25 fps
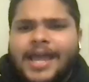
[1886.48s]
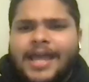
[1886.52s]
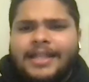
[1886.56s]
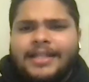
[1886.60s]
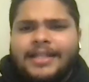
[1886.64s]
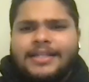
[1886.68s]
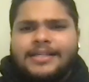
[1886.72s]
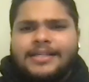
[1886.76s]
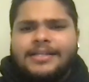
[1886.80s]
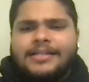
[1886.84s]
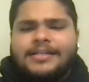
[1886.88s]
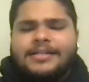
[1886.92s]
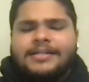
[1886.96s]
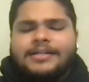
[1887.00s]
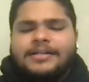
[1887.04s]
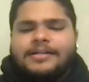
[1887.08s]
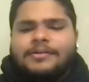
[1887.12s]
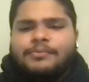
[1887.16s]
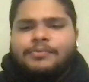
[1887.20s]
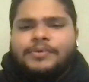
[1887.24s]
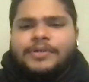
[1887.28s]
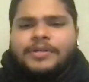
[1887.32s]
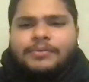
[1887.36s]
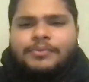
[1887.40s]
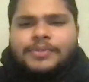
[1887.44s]
And then uh,
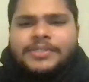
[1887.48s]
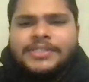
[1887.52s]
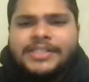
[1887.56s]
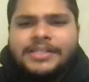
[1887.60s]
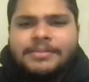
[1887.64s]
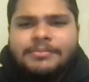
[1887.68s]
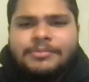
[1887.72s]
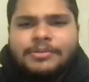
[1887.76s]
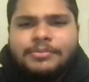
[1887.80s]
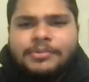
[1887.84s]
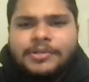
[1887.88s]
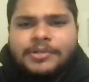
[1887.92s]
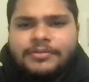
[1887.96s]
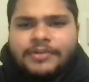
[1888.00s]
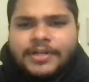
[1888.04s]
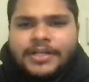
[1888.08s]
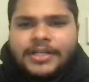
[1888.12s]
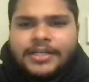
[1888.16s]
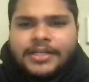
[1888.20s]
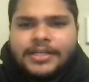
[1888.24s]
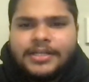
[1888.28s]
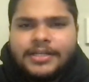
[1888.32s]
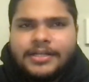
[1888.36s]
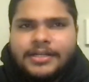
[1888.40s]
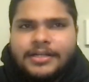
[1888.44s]
we, we seem to be
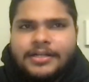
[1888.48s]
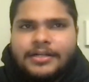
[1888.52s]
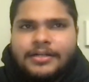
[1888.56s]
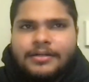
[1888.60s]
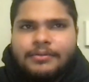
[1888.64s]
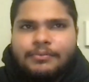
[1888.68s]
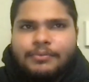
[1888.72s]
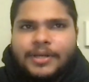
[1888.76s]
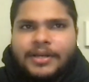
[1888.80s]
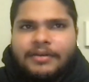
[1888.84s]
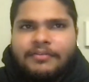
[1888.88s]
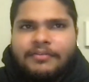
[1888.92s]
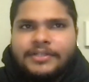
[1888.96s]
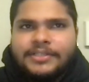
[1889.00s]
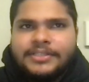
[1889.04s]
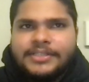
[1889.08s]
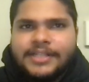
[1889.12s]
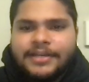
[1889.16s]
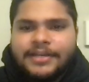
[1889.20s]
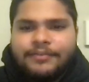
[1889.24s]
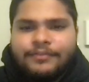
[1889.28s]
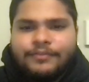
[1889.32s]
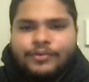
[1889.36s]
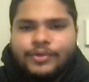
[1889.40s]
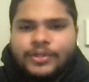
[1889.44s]
running uh whenever it's
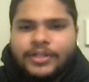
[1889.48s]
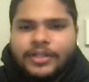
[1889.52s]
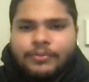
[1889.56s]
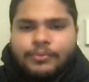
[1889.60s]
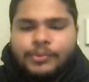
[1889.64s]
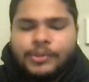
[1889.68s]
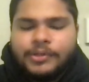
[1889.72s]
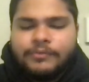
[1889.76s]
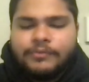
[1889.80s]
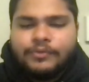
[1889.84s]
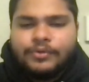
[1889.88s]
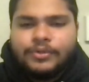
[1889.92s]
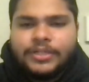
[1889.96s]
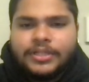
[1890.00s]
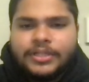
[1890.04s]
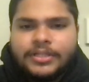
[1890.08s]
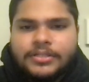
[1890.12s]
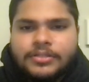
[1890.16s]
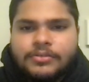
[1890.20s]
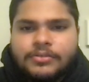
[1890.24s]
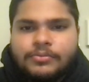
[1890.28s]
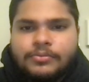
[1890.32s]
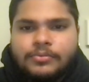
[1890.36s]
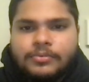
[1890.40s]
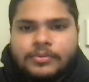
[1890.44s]
like fourth and one, fourth and
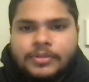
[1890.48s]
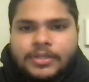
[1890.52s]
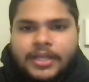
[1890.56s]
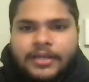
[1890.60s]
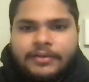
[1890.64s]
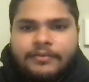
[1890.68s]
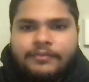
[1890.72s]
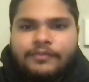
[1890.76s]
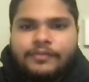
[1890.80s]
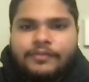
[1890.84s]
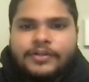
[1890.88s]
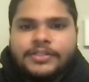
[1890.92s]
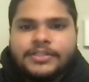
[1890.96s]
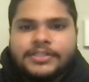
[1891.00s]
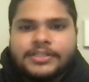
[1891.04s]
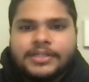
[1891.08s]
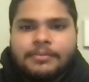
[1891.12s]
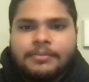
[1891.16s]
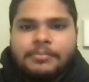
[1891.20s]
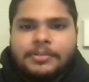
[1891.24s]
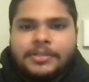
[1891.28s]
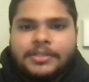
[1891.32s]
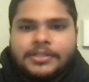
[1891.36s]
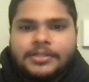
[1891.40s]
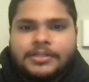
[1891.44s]
two, like first
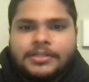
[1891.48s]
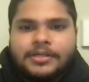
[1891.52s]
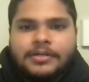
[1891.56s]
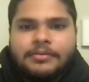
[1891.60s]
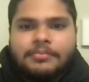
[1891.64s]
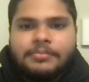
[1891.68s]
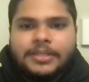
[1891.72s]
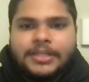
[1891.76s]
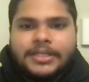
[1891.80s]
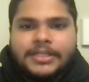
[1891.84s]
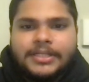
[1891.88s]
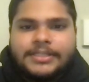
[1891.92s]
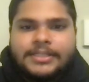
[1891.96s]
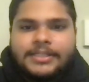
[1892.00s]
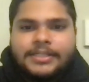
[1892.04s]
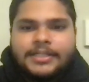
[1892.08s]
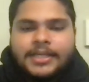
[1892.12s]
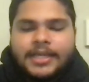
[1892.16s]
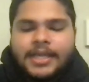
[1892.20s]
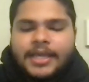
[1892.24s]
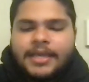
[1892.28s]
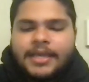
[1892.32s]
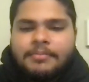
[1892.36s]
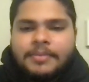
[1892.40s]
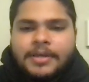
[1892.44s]
couple of uh, plays in the
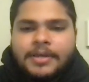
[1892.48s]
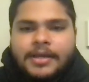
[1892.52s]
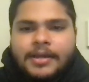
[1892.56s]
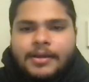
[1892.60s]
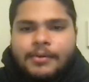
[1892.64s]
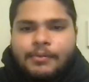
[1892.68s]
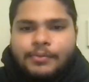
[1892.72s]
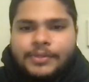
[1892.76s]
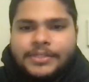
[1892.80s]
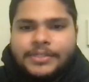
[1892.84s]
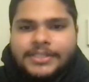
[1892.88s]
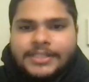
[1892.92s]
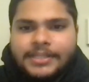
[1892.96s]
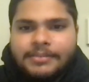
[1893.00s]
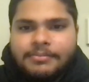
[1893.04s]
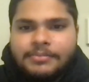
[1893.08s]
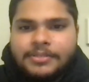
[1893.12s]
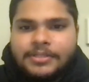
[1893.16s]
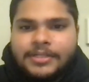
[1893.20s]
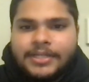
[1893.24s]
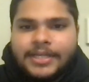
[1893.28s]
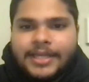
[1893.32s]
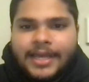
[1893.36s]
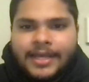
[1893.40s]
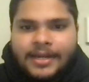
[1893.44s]
game, we seem
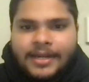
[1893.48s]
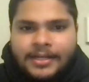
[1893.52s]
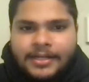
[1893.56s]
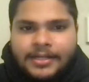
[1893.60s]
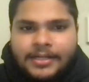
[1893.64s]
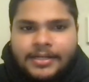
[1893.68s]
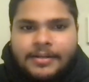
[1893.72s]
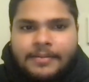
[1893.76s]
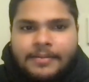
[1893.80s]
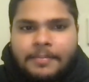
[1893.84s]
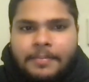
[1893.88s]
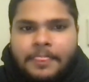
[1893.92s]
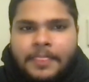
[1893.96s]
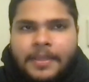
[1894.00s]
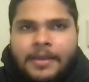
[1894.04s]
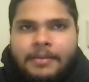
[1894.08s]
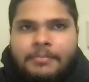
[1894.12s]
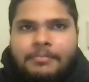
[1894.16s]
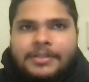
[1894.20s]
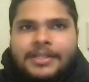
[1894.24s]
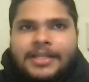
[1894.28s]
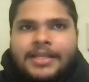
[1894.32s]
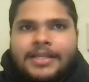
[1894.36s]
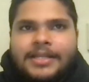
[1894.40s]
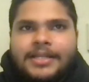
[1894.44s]
to get it.
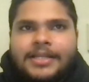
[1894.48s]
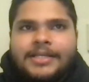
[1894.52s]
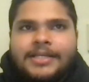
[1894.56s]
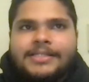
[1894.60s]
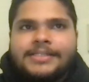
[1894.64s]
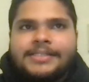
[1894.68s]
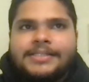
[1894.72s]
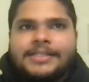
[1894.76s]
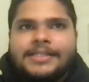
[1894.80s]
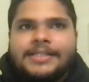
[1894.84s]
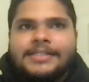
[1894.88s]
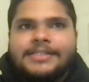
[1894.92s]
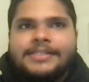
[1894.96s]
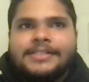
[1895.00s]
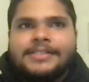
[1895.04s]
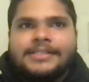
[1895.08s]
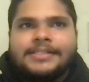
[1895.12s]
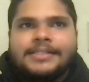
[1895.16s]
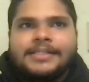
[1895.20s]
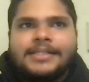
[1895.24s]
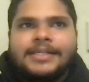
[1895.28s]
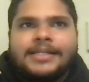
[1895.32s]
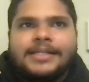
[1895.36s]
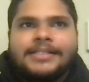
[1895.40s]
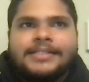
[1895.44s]
But then it, it's
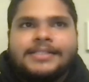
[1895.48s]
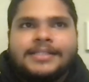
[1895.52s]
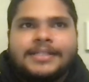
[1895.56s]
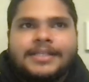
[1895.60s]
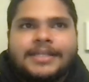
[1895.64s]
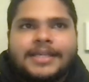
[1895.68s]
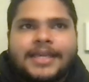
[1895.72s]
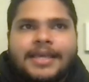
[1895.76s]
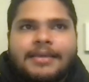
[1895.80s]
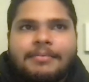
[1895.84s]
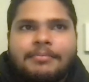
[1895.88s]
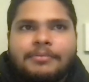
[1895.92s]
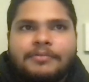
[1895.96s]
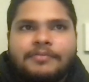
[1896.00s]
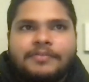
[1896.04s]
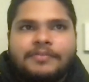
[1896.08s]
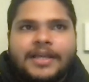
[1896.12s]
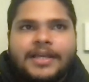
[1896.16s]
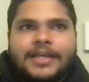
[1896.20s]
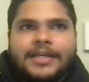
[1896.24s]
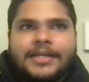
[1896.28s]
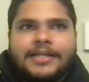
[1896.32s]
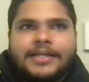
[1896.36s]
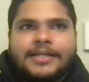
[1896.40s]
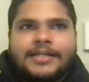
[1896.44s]
it's a game of
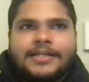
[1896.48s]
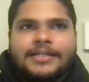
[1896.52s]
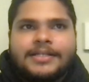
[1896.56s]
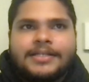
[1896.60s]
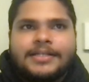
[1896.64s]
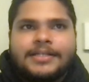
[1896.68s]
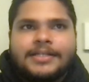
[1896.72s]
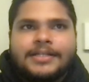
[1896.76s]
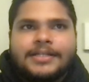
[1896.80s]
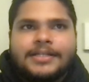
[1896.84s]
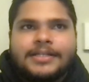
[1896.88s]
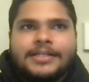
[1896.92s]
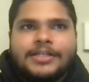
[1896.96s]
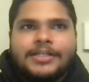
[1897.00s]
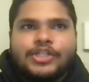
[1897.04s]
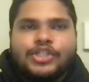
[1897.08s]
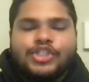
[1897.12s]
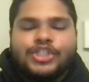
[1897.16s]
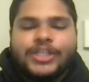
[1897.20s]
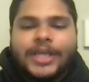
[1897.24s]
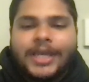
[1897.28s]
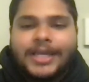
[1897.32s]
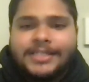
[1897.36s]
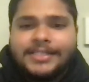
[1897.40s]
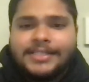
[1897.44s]
like
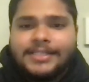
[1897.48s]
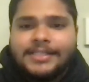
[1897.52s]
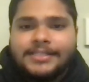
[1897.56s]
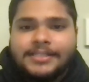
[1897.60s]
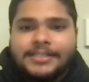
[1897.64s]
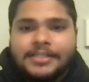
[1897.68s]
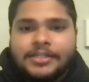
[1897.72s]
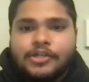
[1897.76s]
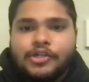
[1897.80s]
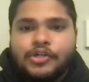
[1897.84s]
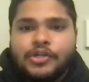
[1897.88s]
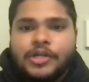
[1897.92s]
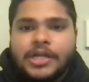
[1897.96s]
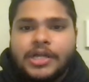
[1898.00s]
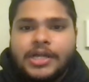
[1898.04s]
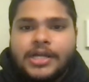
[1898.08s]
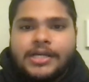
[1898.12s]
chances, you know.